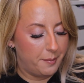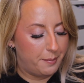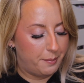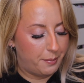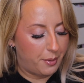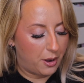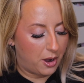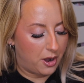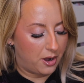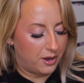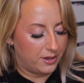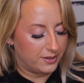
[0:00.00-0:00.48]

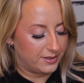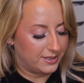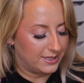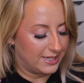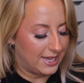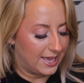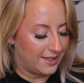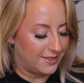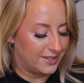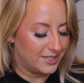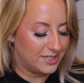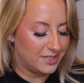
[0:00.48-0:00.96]
But
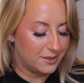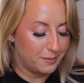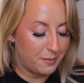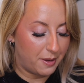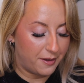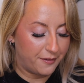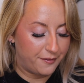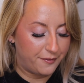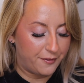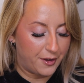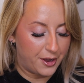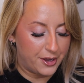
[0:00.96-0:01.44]
yeah, this is
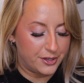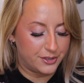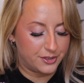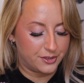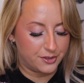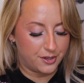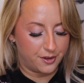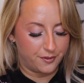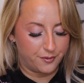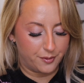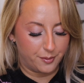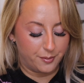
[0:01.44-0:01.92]
my first
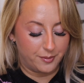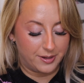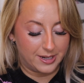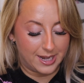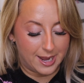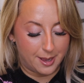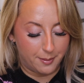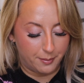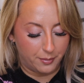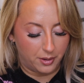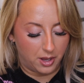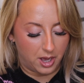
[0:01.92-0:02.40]
stuff from
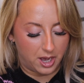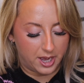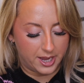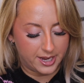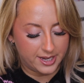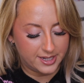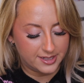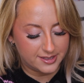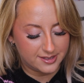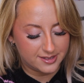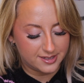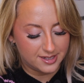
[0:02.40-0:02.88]

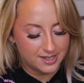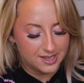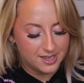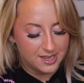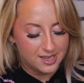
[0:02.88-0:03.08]
Glamlite.